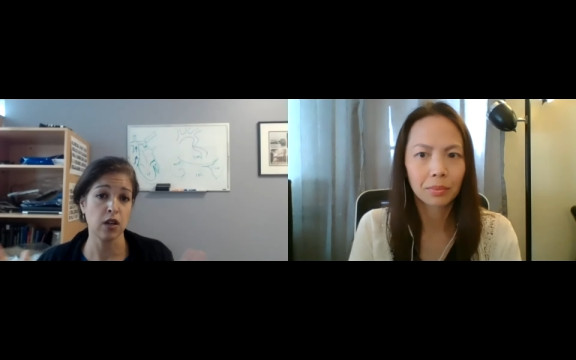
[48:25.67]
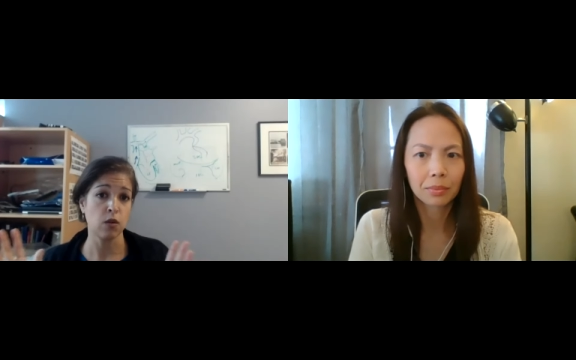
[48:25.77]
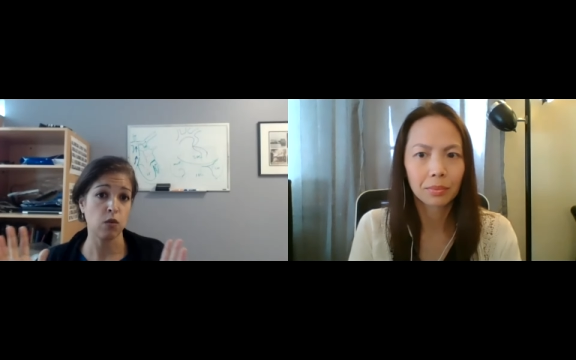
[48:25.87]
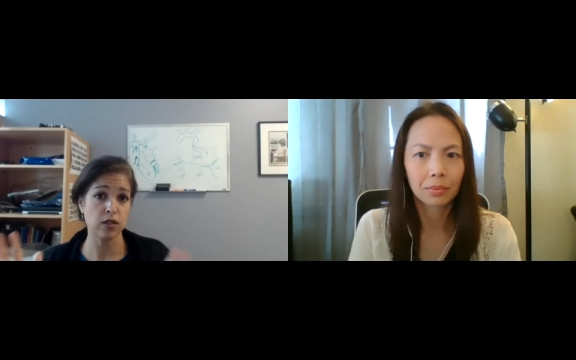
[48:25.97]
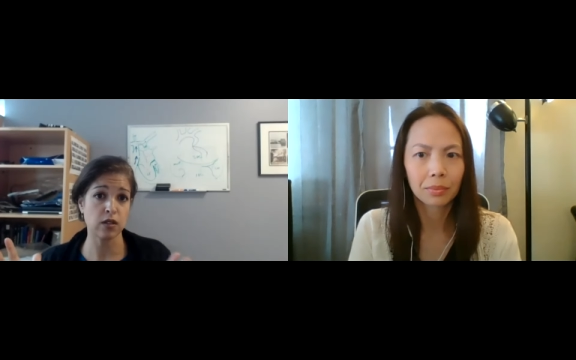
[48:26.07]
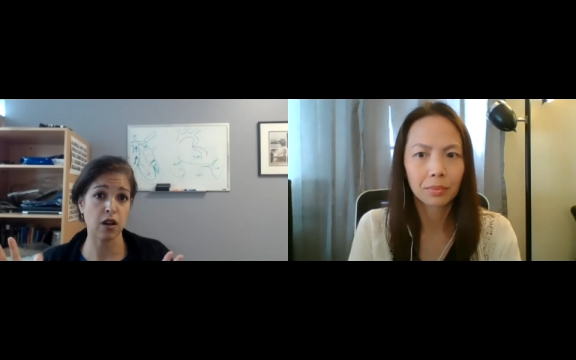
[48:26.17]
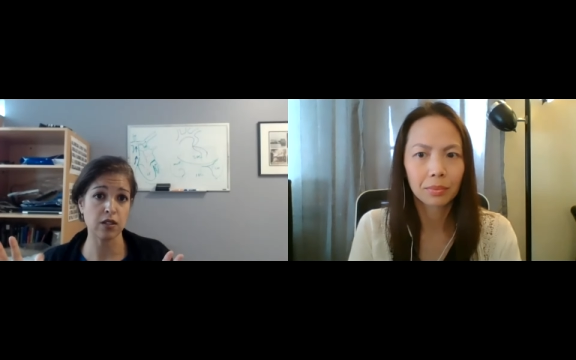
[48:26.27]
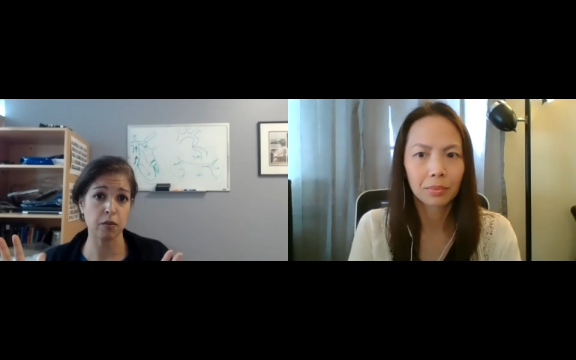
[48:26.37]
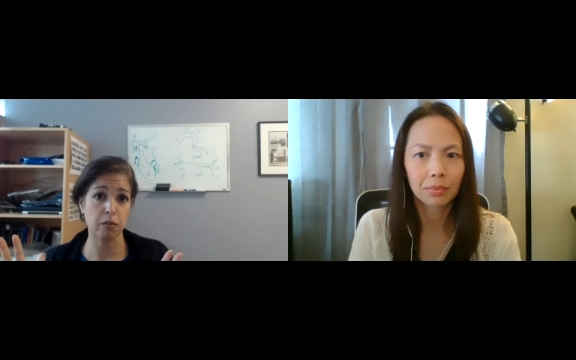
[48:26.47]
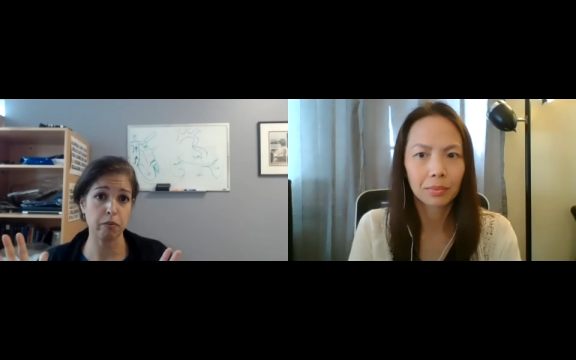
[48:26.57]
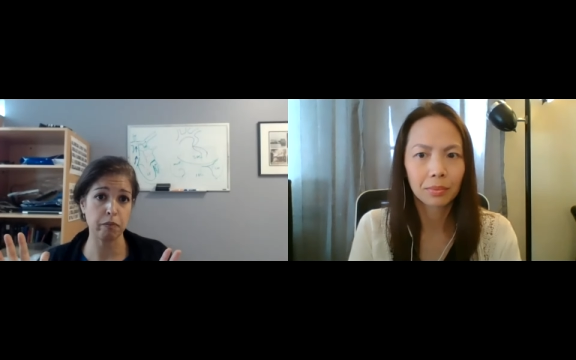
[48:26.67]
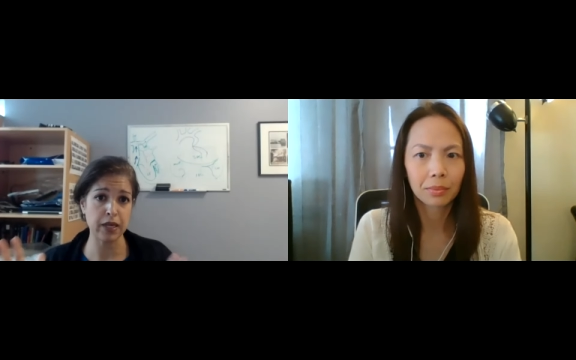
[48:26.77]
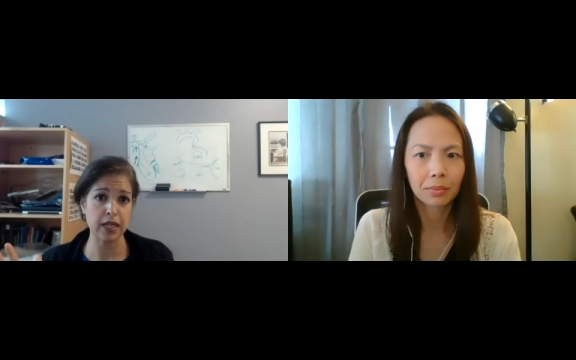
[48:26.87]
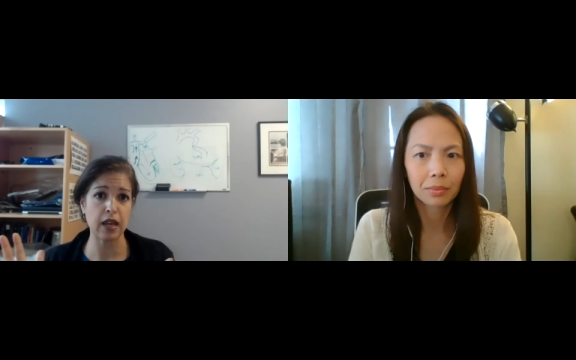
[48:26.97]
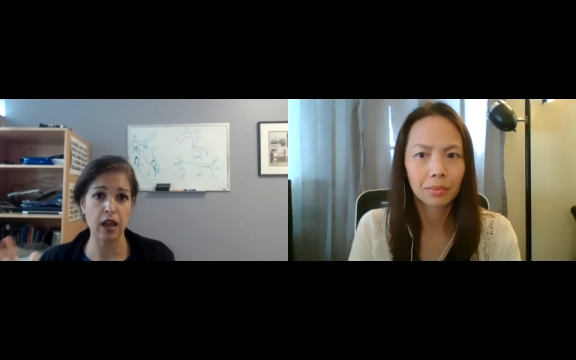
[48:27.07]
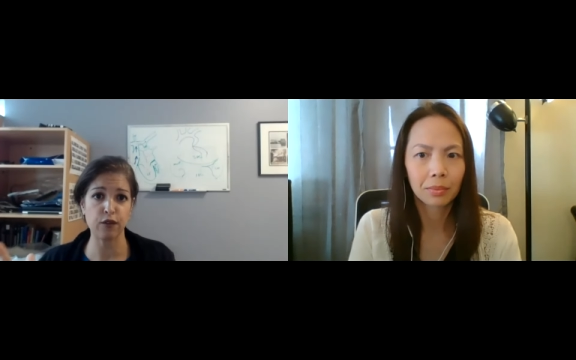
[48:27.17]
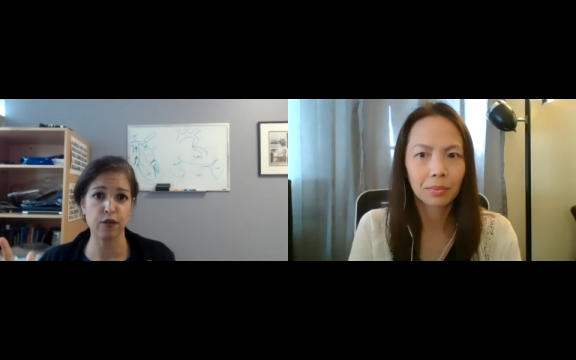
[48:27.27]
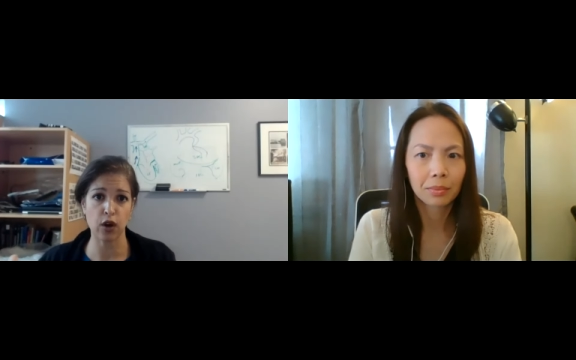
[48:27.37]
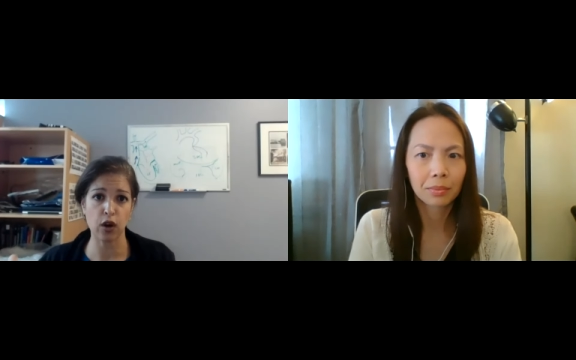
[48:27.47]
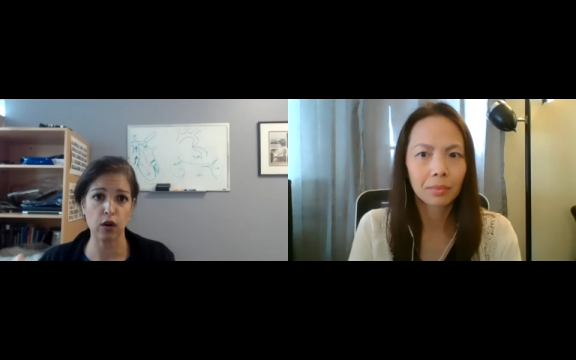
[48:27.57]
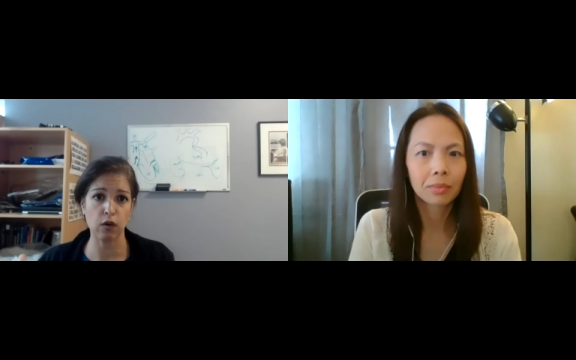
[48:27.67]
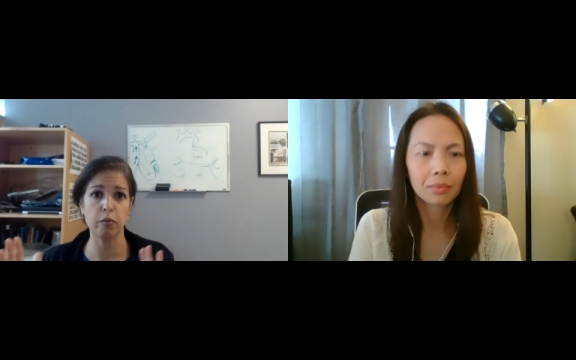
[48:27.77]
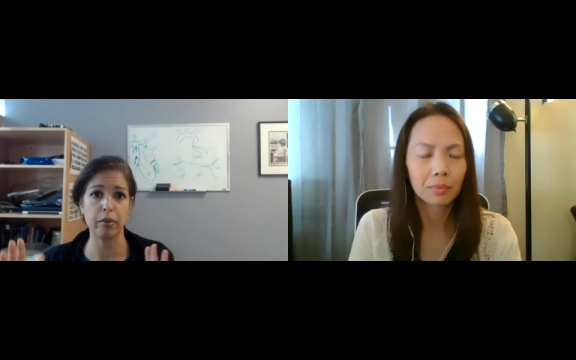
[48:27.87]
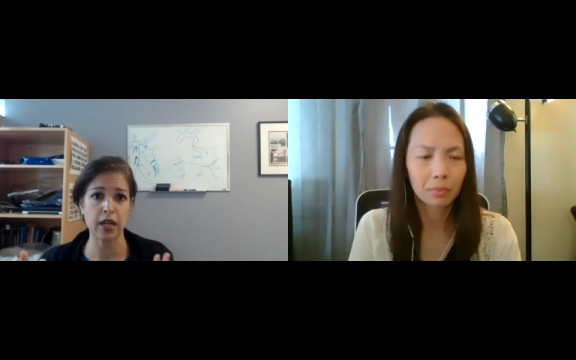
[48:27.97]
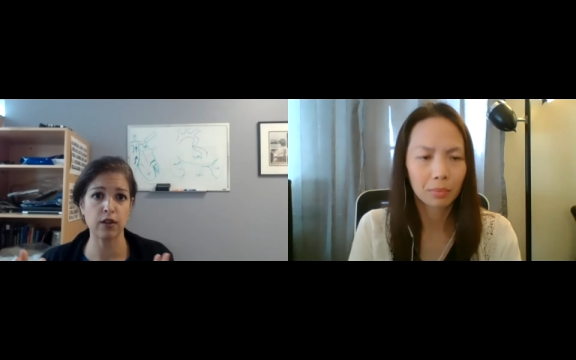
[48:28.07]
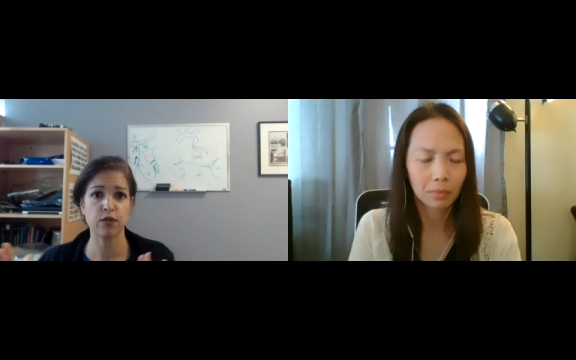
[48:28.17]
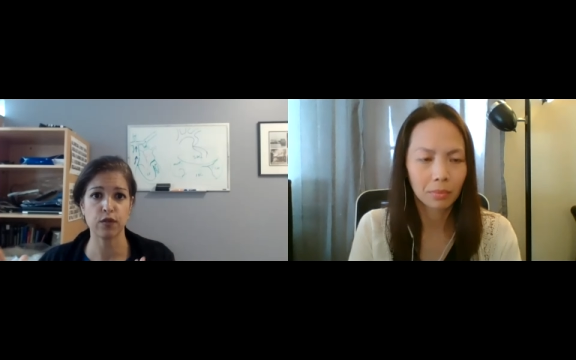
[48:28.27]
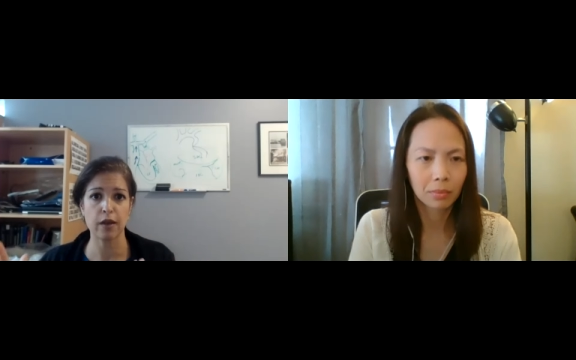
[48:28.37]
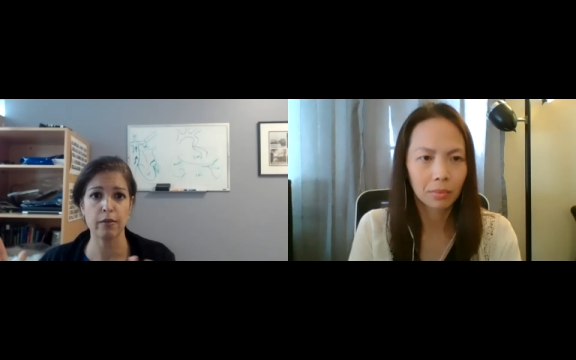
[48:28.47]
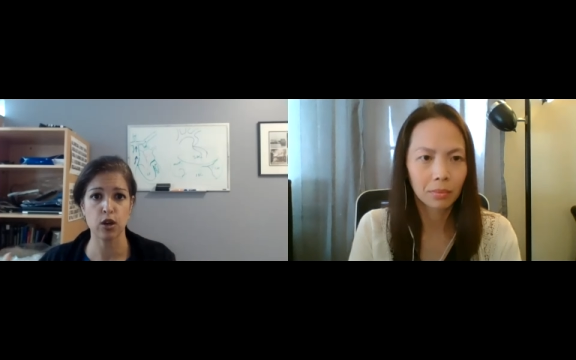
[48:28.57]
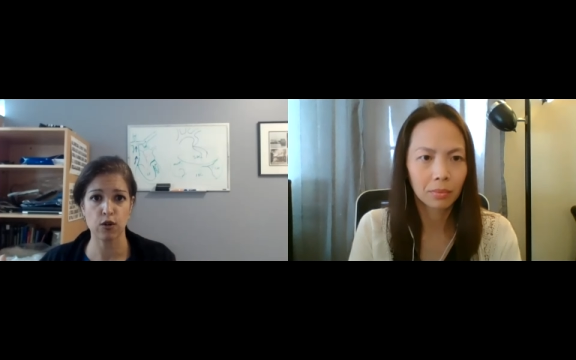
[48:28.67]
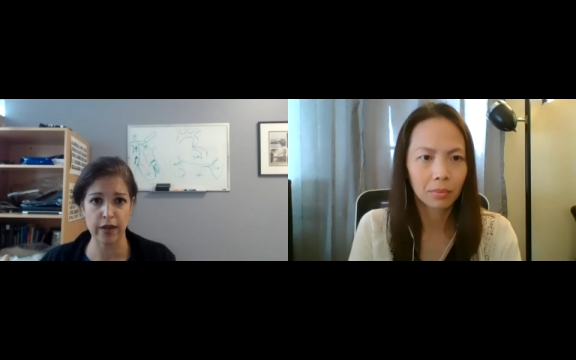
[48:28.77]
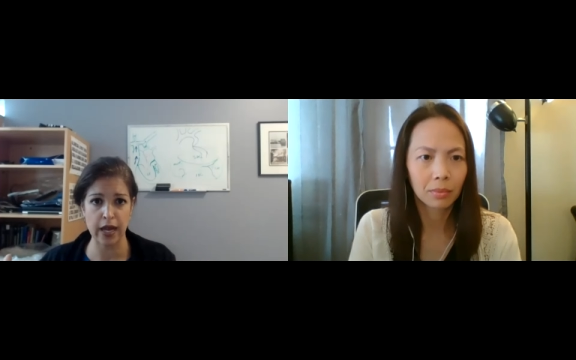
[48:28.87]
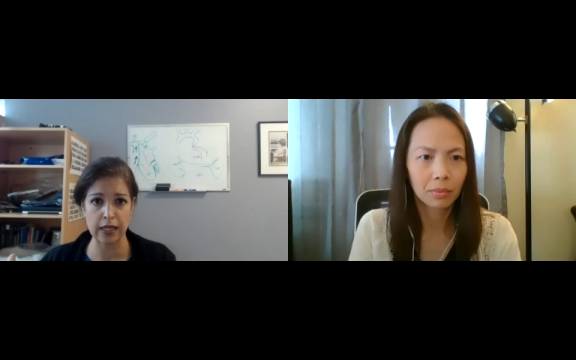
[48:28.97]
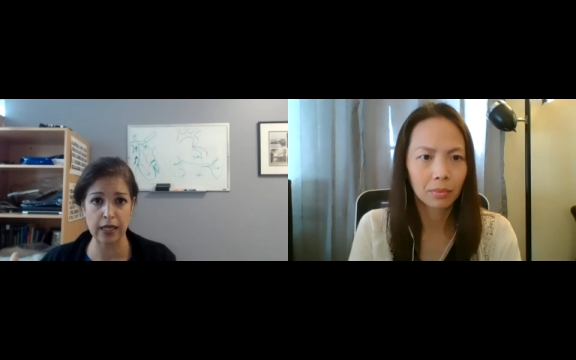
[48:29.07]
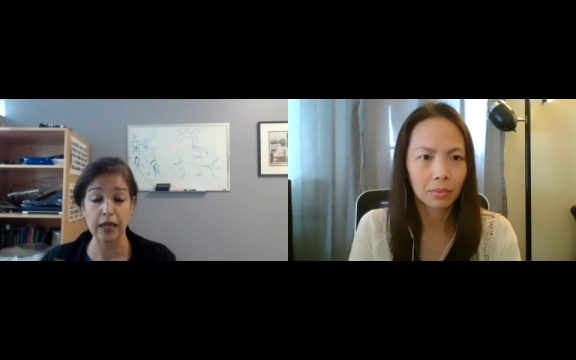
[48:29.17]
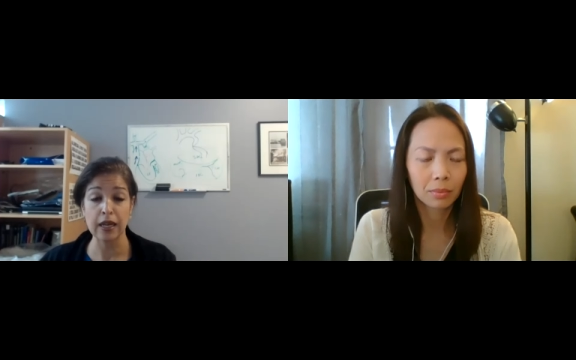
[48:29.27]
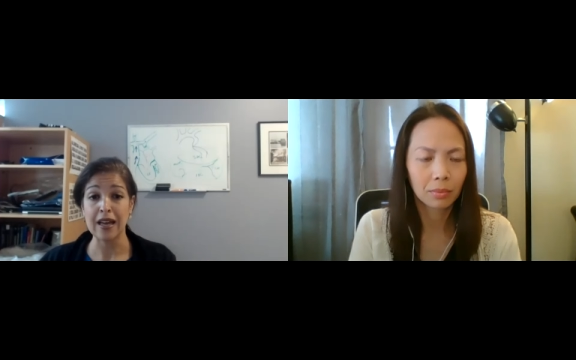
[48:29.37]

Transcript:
Speaker 1: One's called a PFO or frame foramen ovale